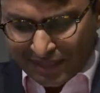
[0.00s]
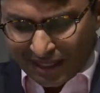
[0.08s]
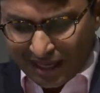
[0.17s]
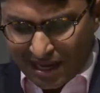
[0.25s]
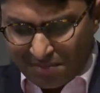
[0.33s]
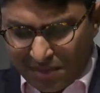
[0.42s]

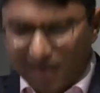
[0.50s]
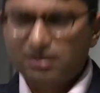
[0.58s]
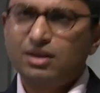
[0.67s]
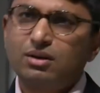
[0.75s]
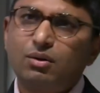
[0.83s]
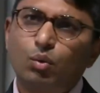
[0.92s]
I
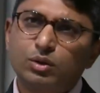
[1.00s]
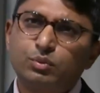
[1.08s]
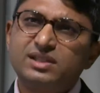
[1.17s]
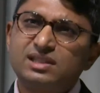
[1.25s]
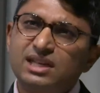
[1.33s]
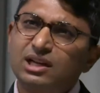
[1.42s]
think what we
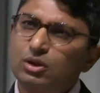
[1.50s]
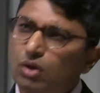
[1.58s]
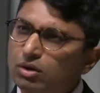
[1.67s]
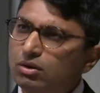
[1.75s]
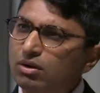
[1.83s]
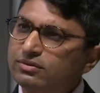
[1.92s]
see a
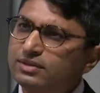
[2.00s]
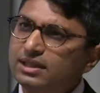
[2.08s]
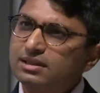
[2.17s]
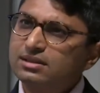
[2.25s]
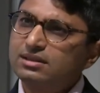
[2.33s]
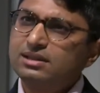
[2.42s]
lot of
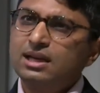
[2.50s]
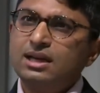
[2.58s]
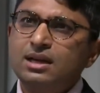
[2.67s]
is